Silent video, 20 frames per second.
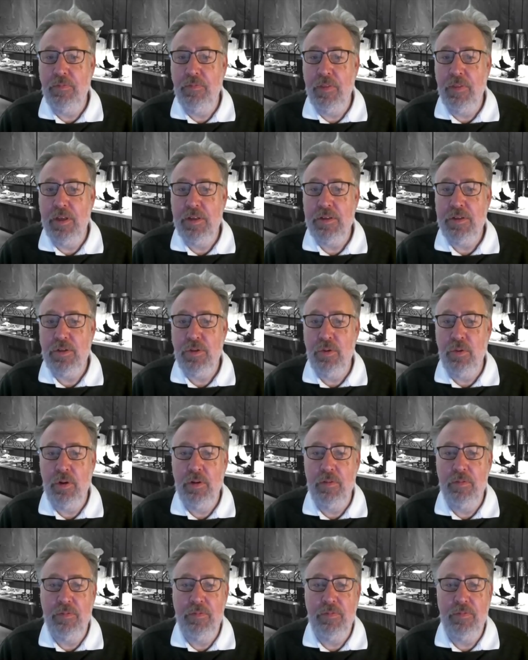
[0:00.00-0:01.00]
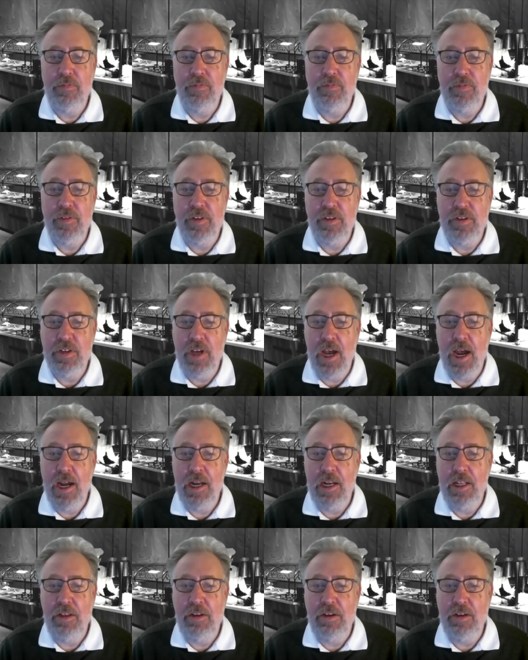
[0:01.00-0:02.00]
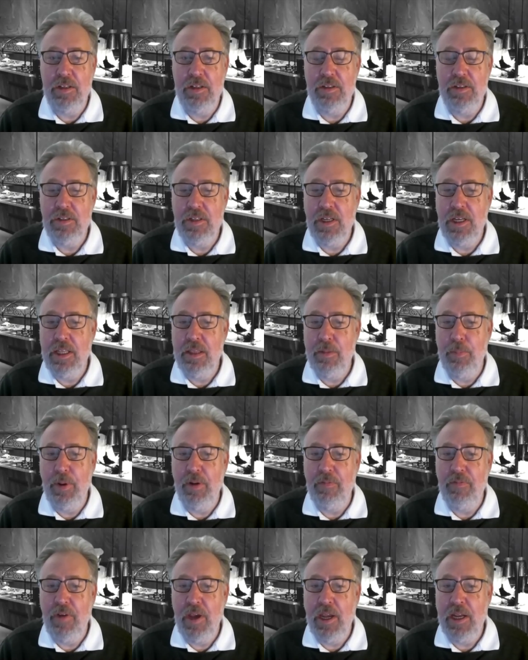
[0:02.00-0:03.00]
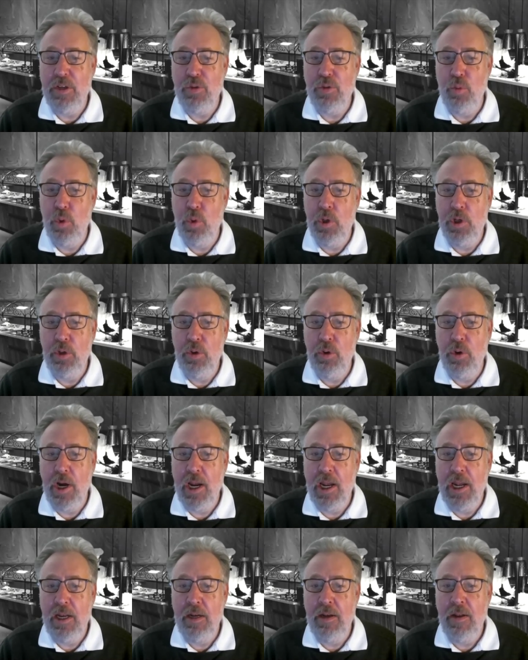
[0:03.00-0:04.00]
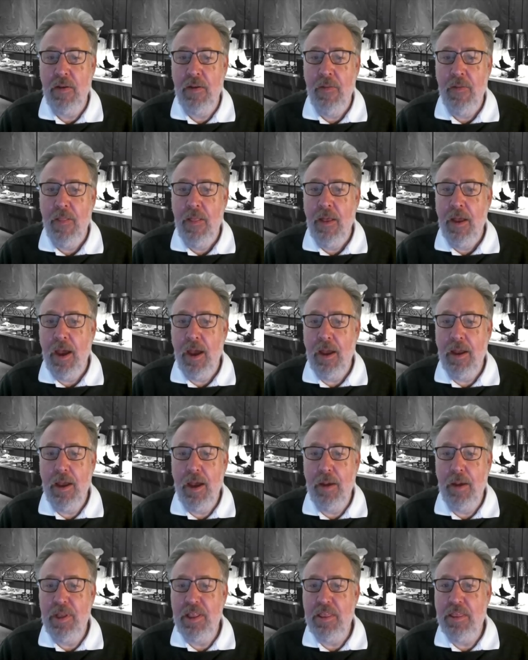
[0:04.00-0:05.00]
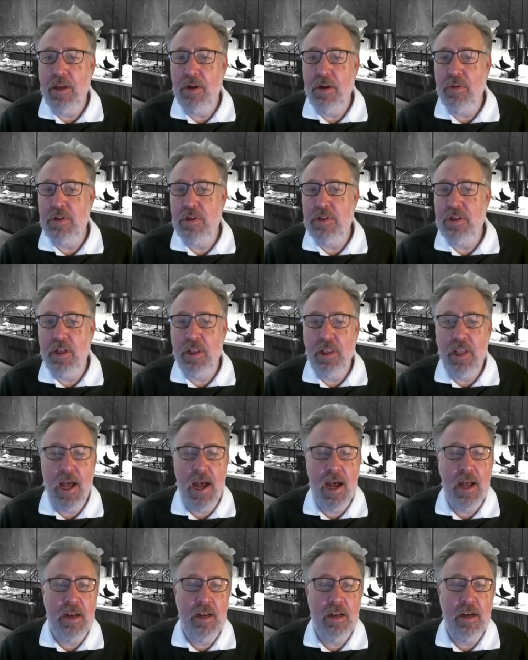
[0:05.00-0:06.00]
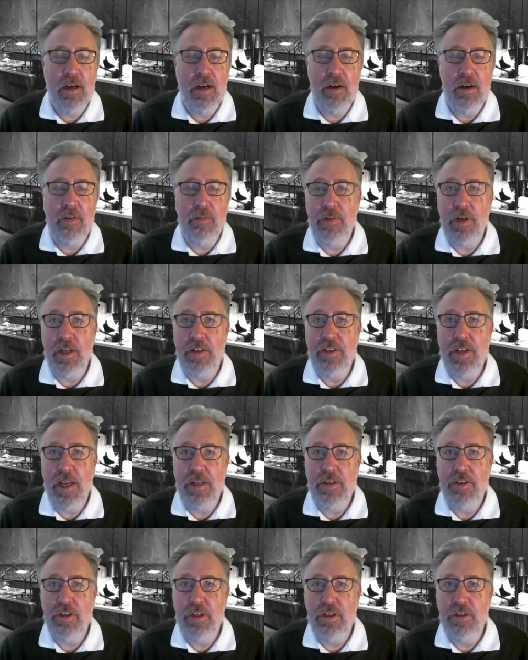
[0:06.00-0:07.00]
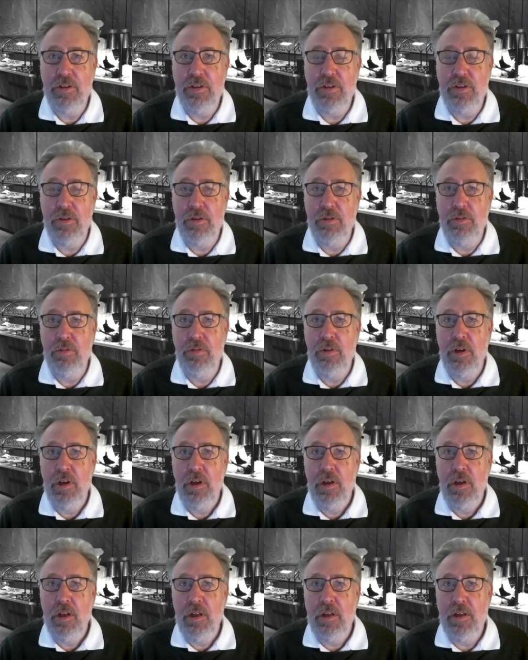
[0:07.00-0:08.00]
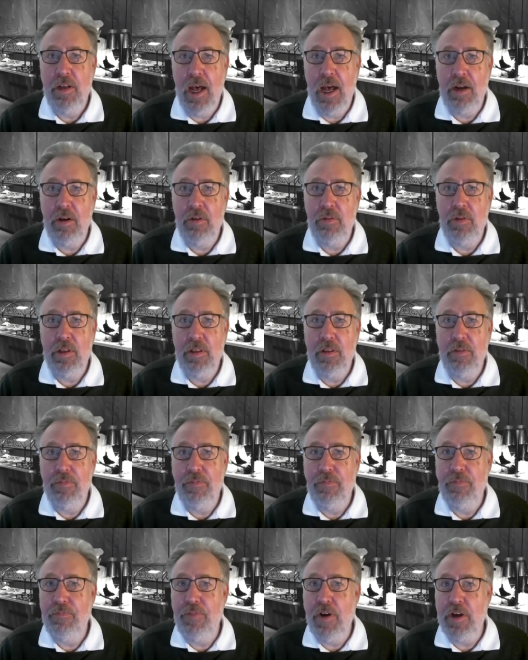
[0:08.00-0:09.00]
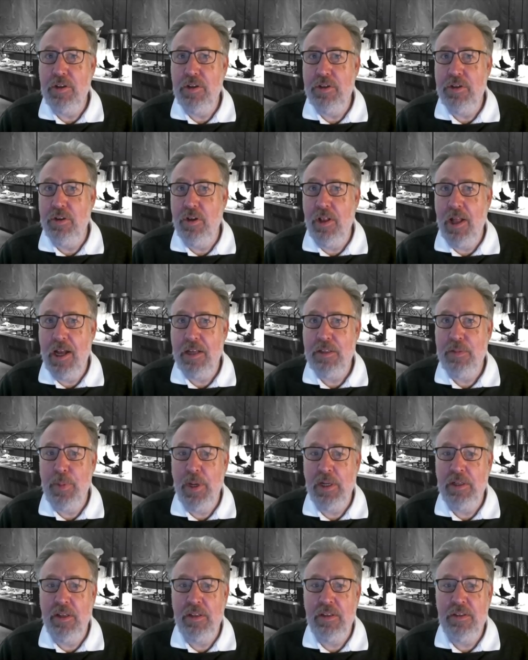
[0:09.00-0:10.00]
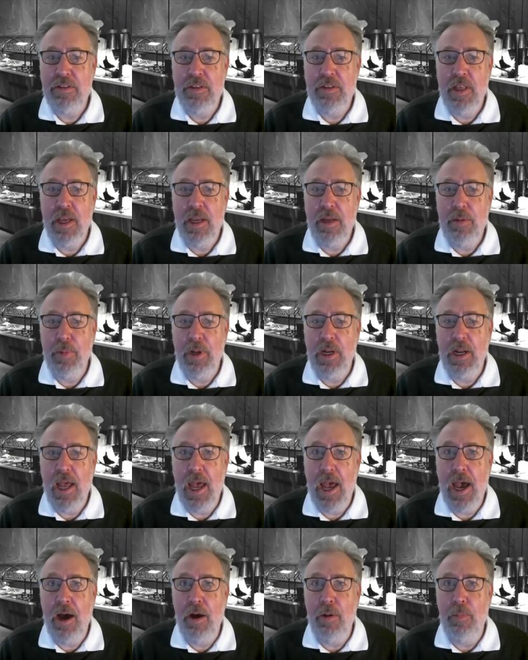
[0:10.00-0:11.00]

this sort of design and you can see the buffet is wood grain I mean, there was a lot of attention to not only the functional aspect of this thing, but how